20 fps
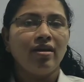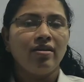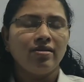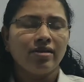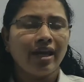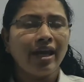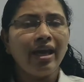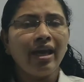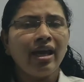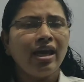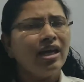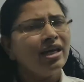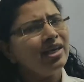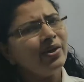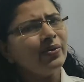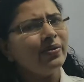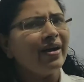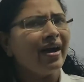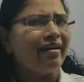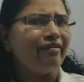Okay,
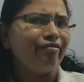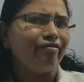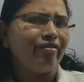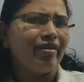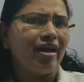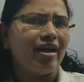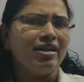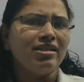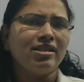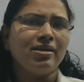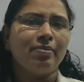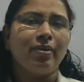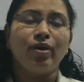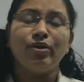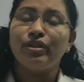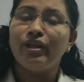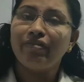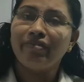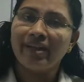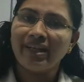you have learned
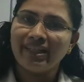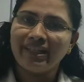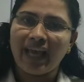about different